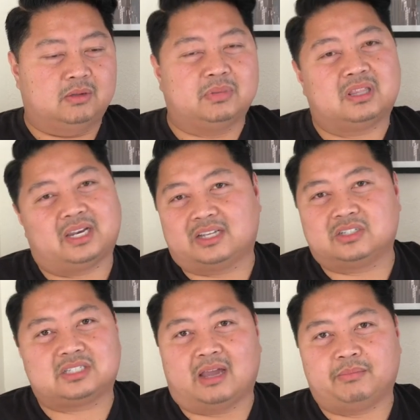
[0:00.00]
but then I
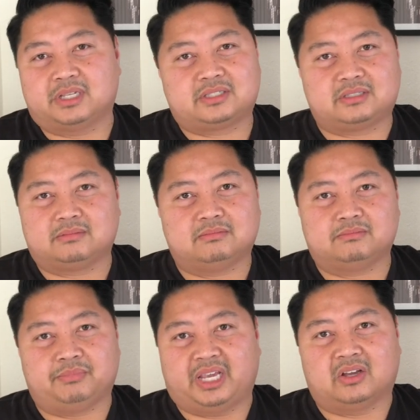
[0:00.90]
just, I missed
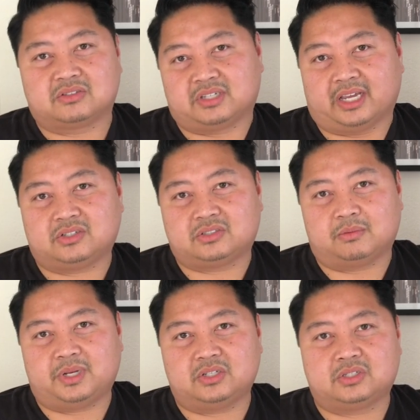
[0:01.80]
being on stage so
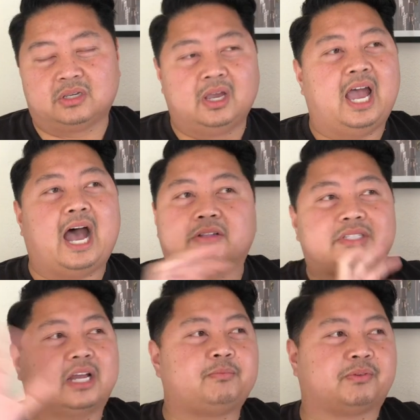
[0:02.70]
much
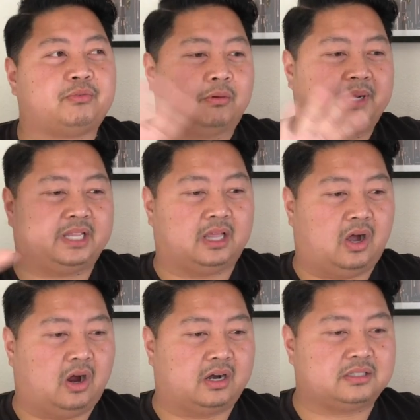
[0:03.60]
outside of performing in the
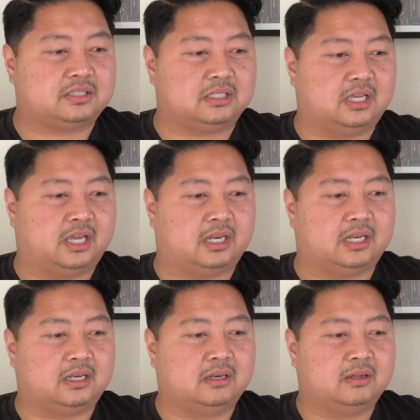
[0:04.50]
arts
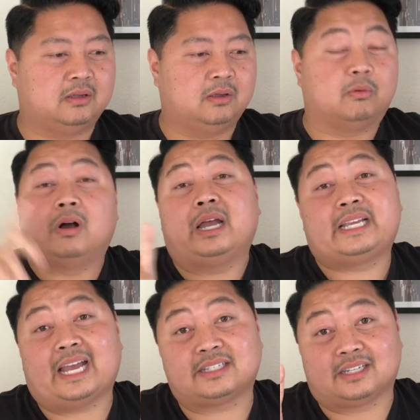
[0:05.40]
and well and
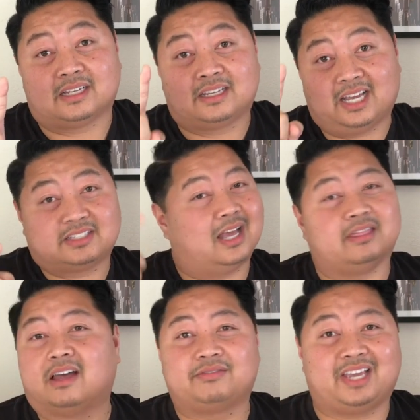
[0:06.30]
casting cast i
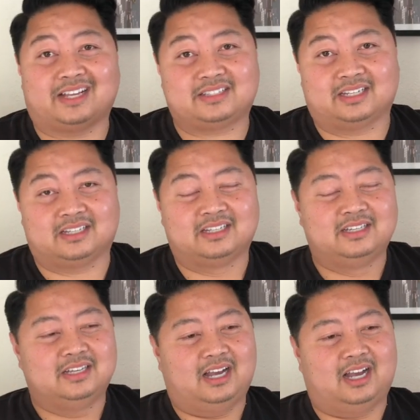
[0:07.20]
love casting
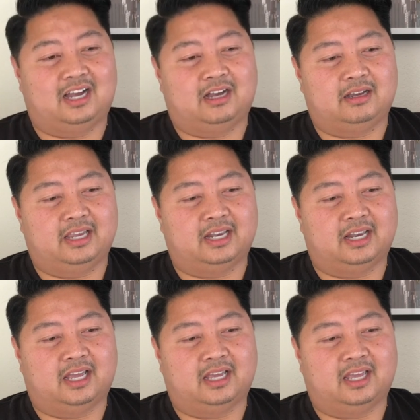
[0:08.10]
uh, and
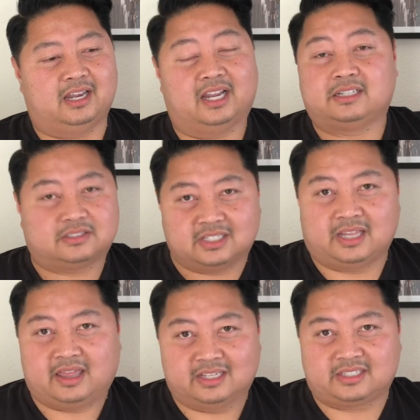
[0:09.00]
uh, and I to
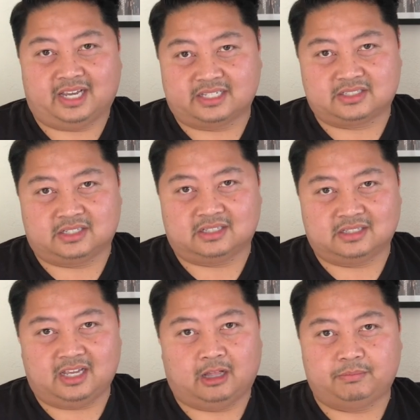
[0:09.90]
this day I still
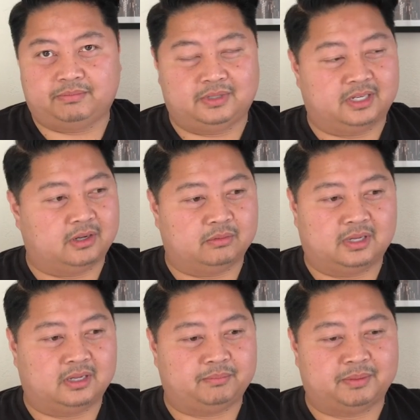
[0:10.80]
help you know
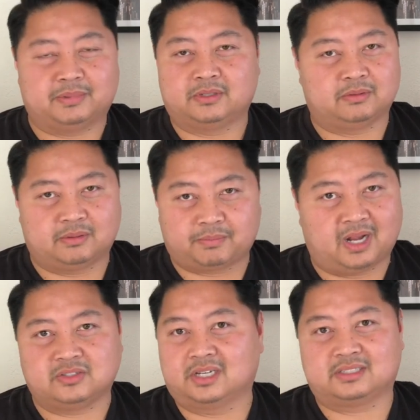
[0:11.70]
uh, people do with the
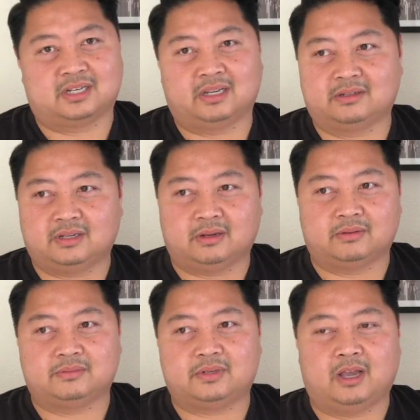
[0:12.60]
projects and I, I
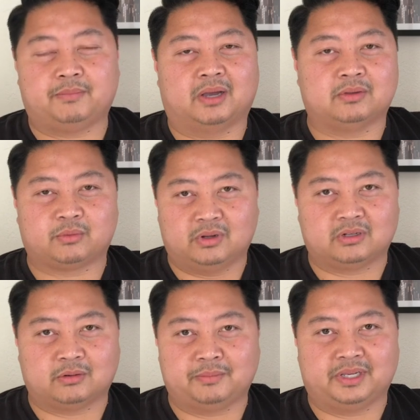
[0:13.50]
help out with Royal
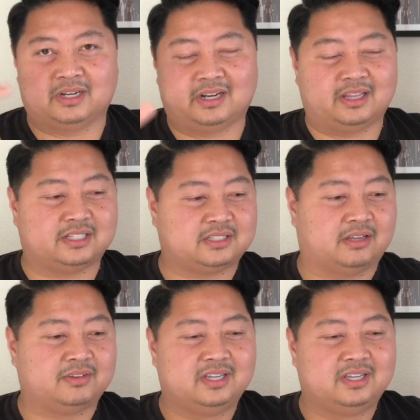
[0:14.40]
Caribbean and all that stuff.